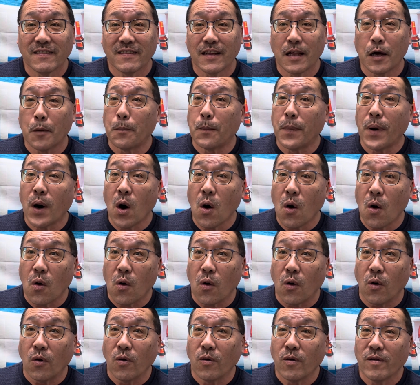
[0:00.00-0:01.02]
A
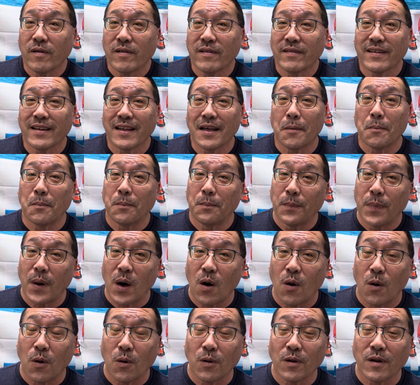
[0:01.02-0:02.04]
bowl, a
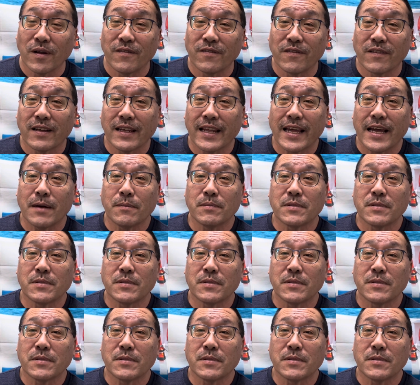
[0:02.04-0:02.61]
bowl of clam